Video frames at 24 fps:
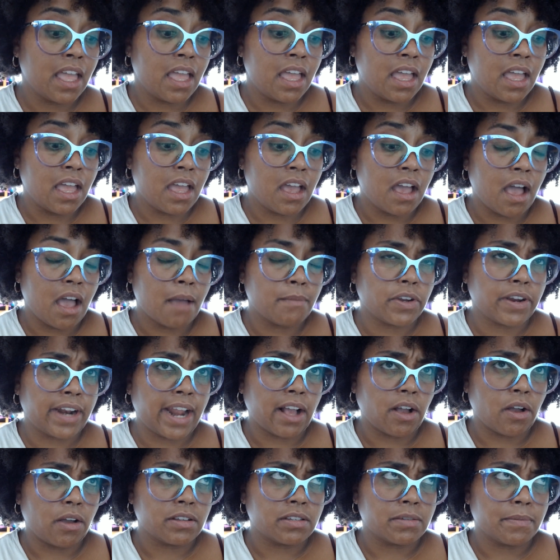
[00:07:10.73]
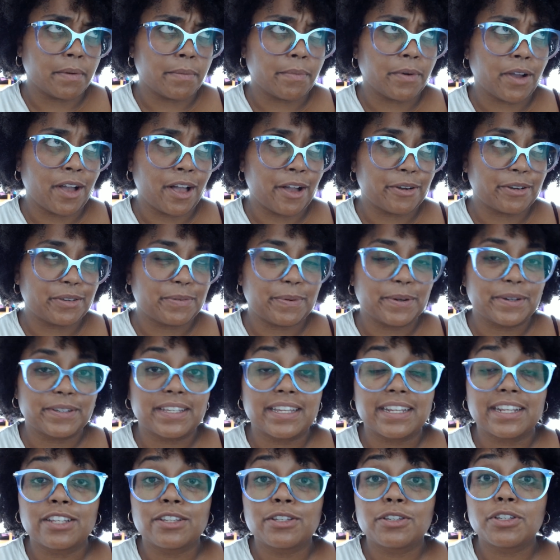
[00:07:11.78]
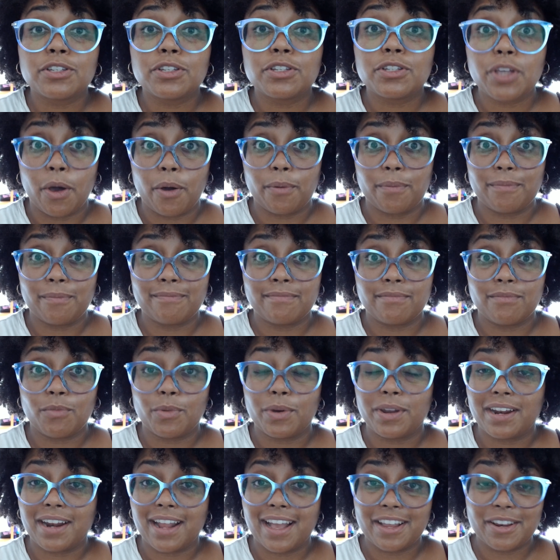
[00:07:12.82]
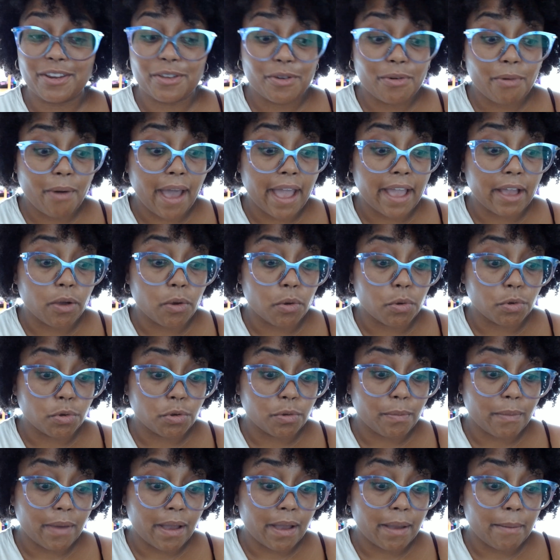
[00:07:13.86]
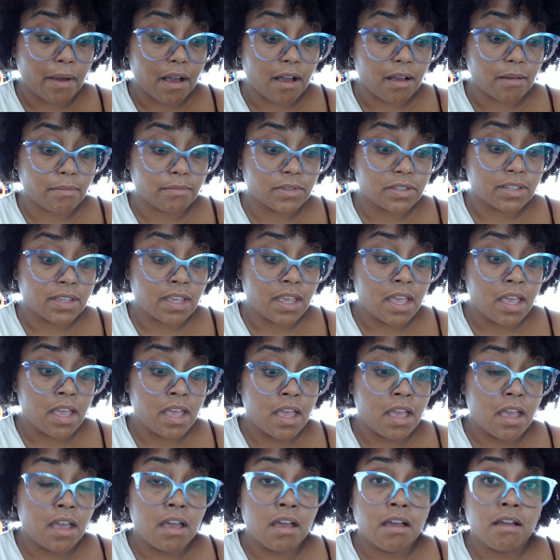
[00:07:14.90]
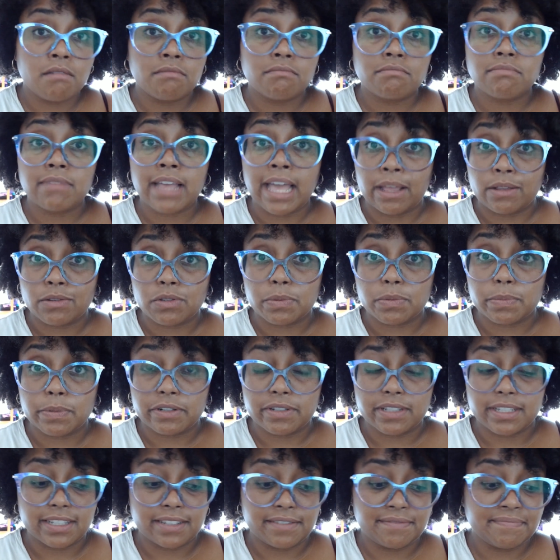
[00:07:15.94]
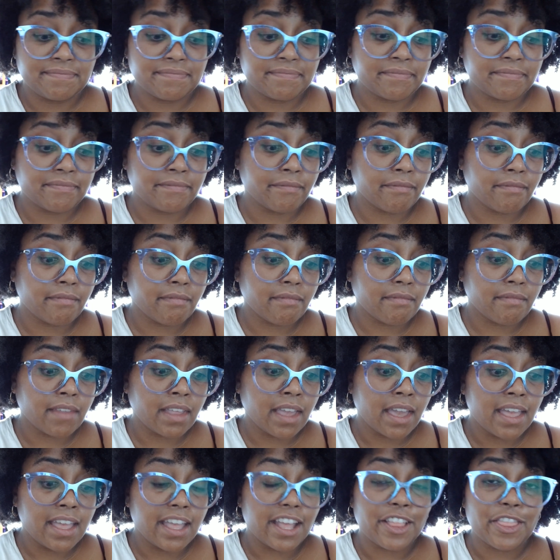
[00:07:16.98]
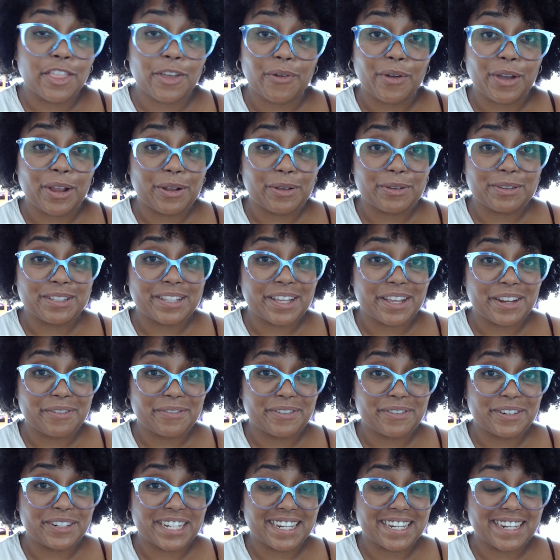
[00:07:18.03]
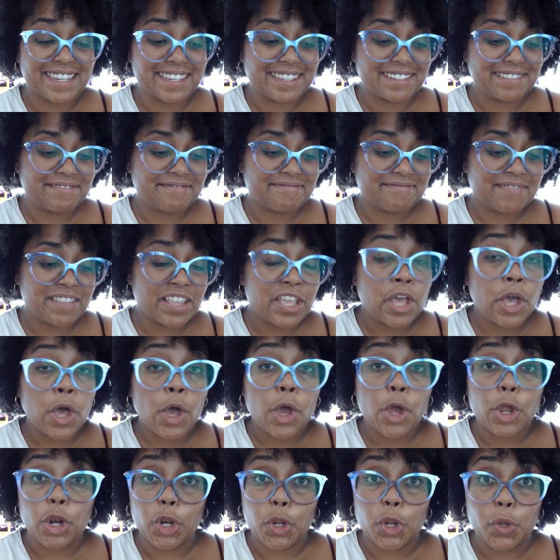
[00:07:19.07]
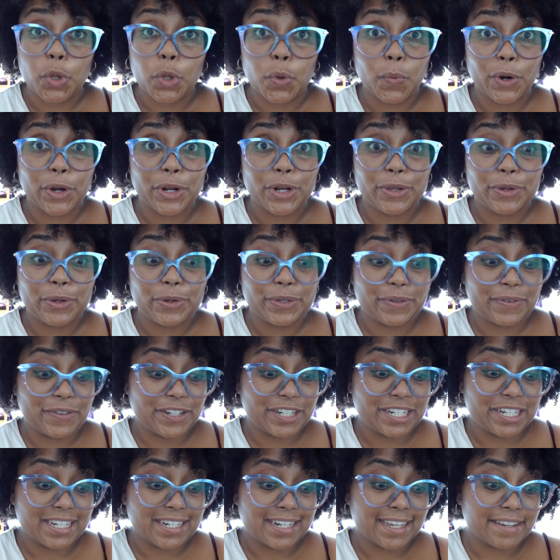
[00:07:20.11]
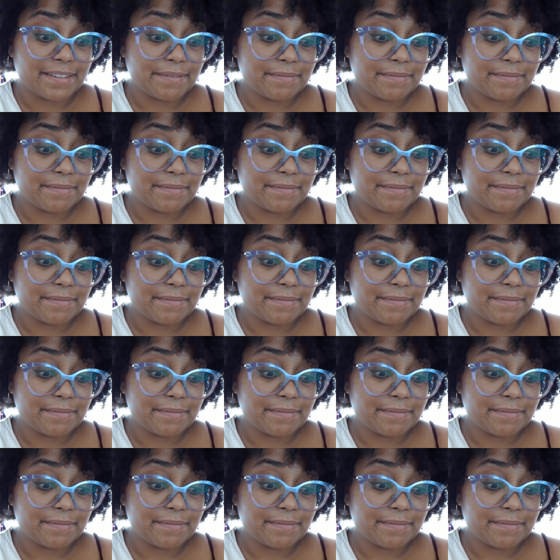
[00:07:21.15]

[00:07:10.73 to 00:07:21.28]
I'm sorry, not council member, congressperson. So, what did I do? I Googled my mom's councilperson in the great old state of Virginia, Newport News, Virginia.